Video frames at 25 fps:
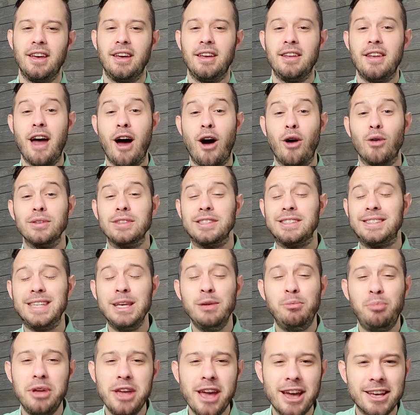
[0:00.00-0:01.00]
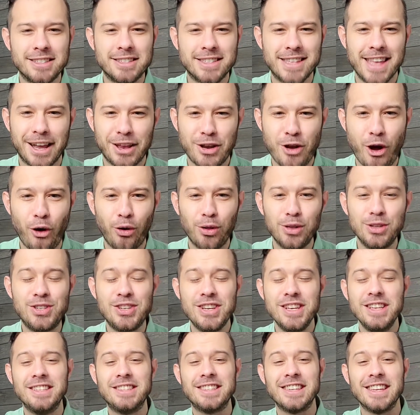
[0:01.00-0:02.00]
Now, CPS
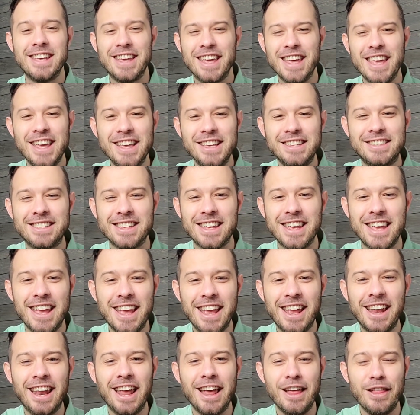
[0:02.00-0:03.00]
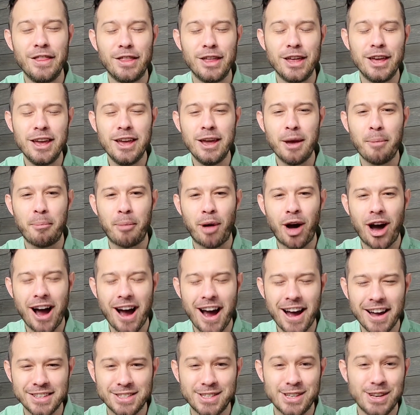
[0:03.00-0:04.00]
Technologies is in the
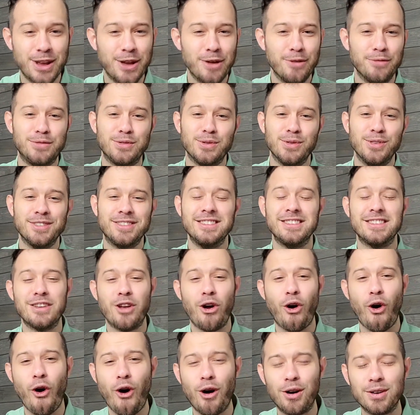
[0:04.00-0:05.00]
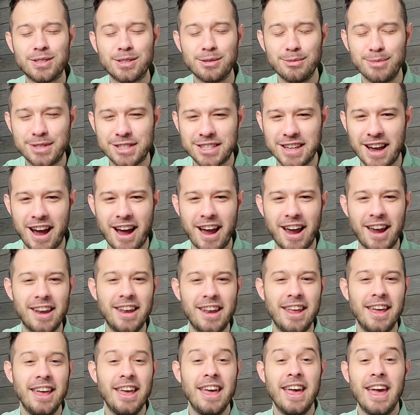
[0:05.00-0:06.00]
positive. So this is an awesome
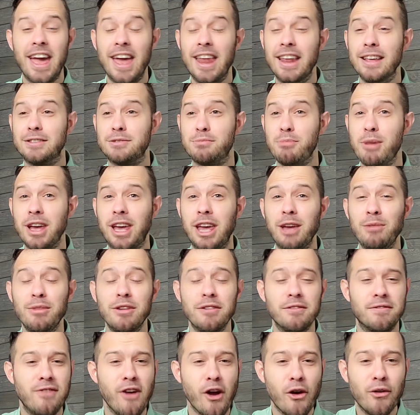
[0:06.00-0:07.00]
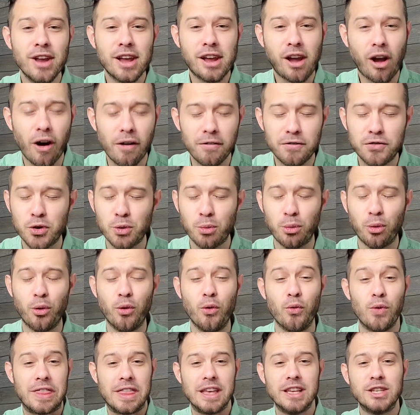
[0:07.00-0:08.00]
sign, and it's making me very
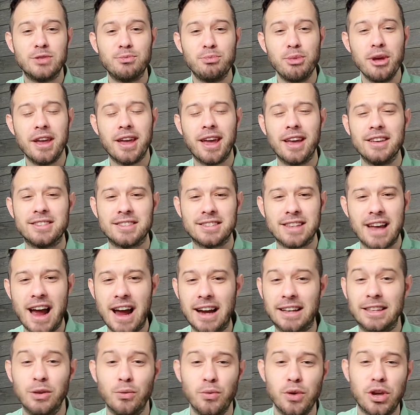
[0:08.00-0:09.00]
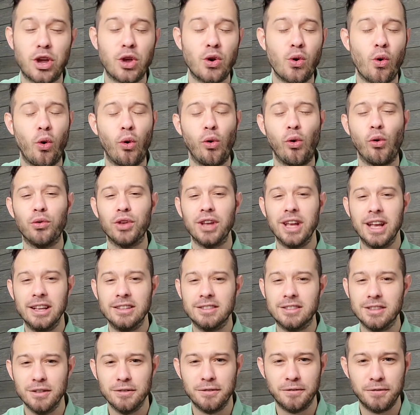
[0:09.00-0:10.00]
comfortable with this being a stock that we can hold
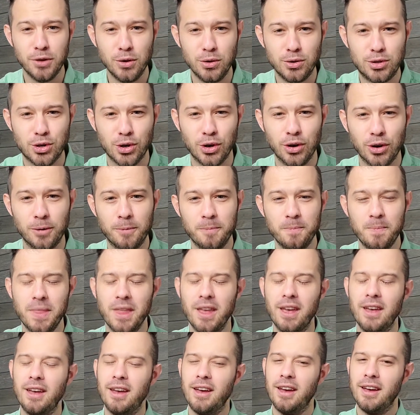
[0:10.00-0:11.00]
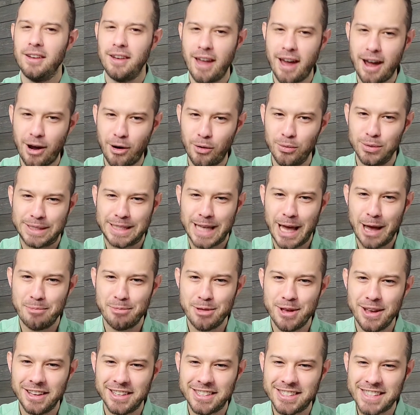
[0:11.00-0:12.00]
into the future. Now, with that
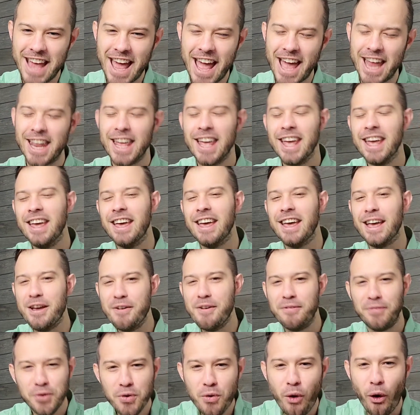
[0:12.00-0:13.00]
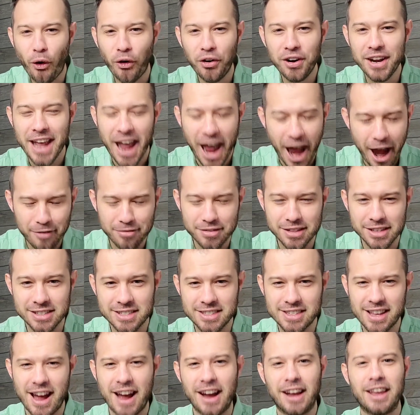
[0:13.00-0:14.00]
being said, if you already have this
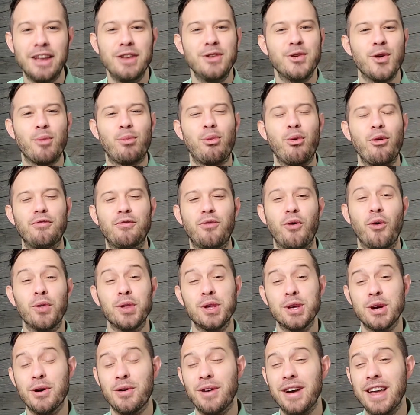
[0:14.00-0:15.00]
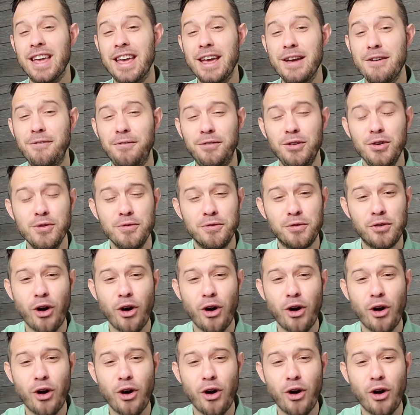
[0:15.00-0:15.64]
stock in your portfolio, if you've